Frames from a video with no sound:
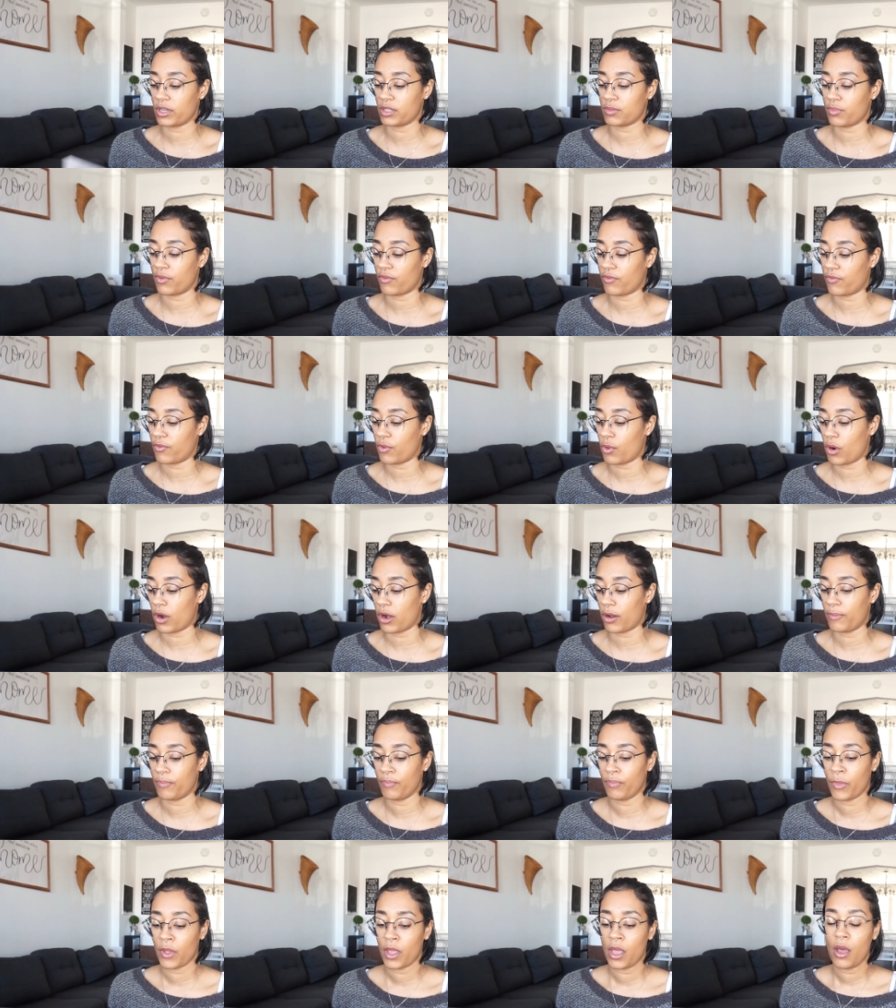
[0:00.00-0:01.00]
before,
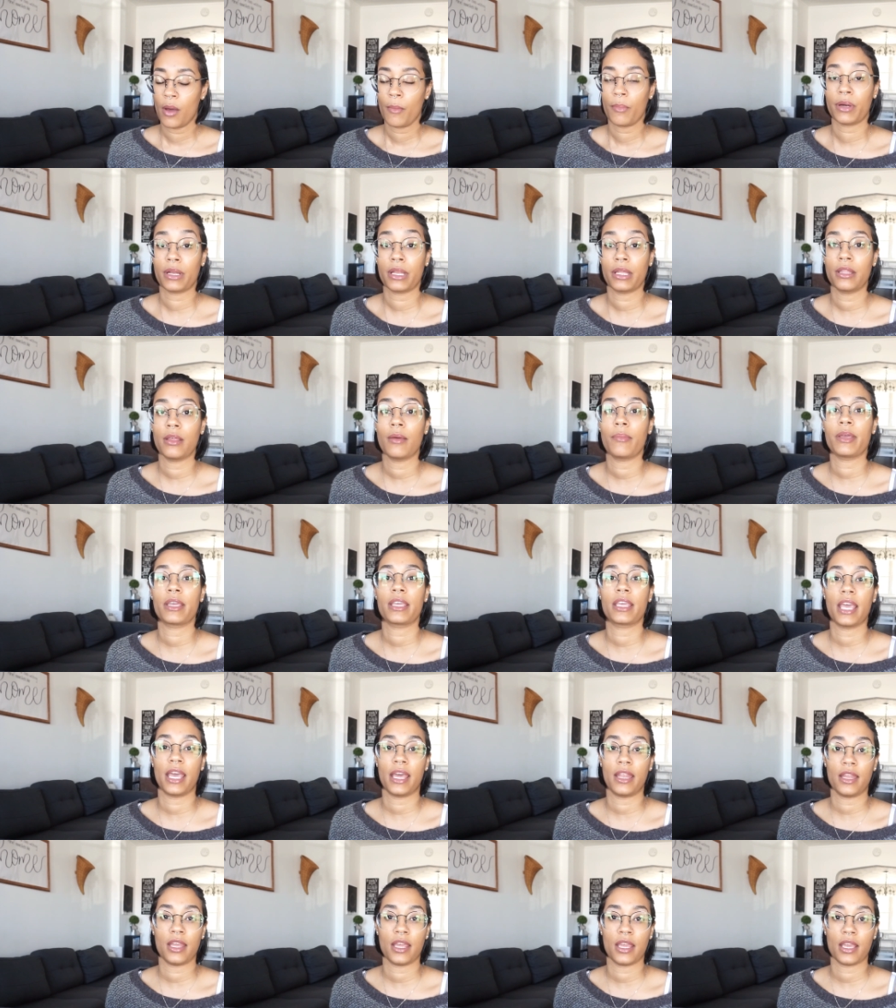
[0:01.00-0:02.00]
but in the
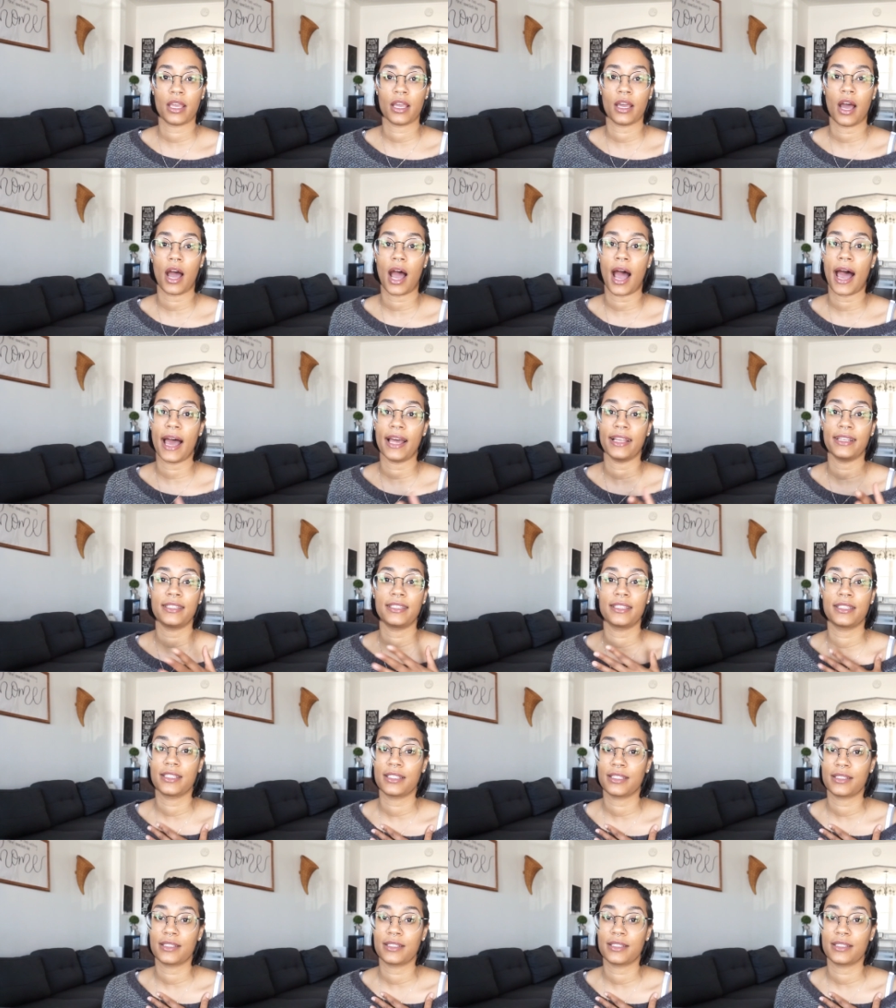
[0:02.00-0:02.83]
beginning I